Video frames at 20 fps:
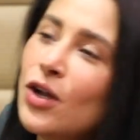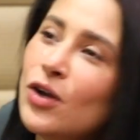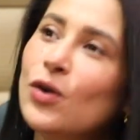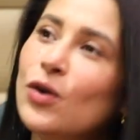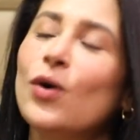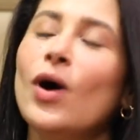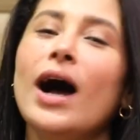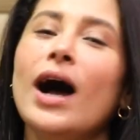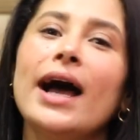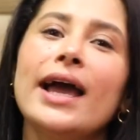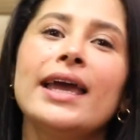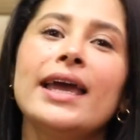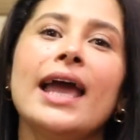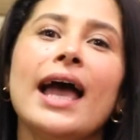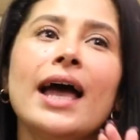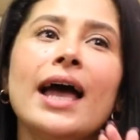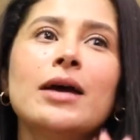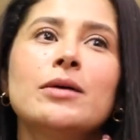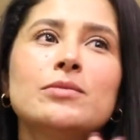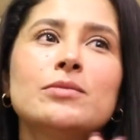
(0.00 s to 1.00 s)
No, I
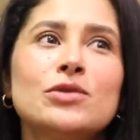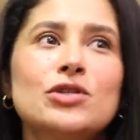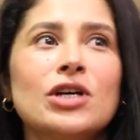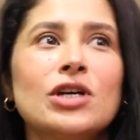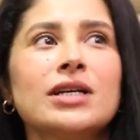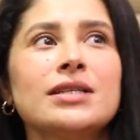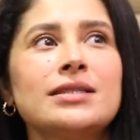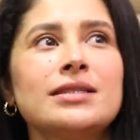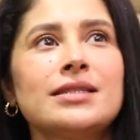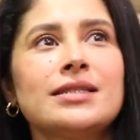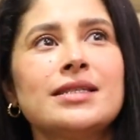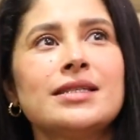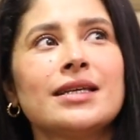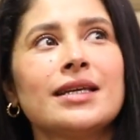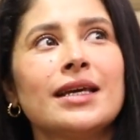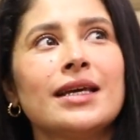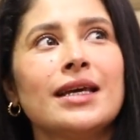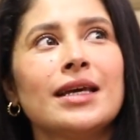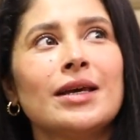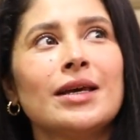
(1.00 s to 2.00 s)
am just
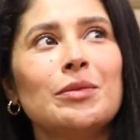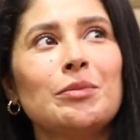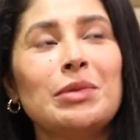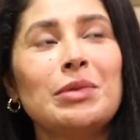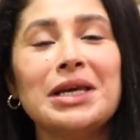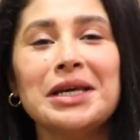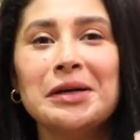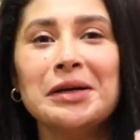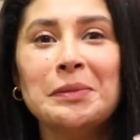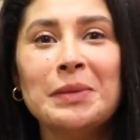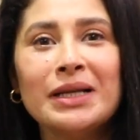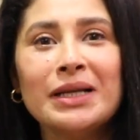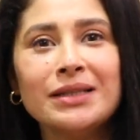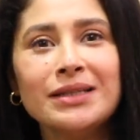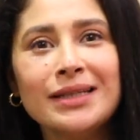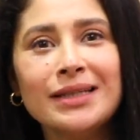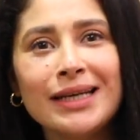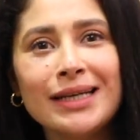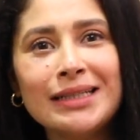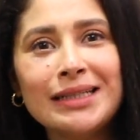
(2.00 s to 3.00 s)
being a
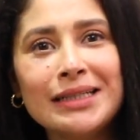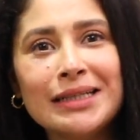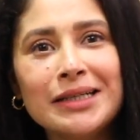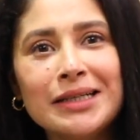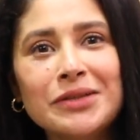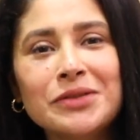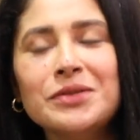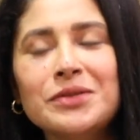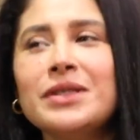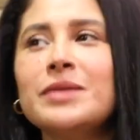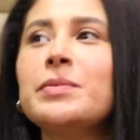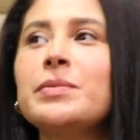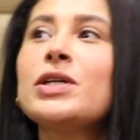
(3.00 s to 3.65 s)
mother right now.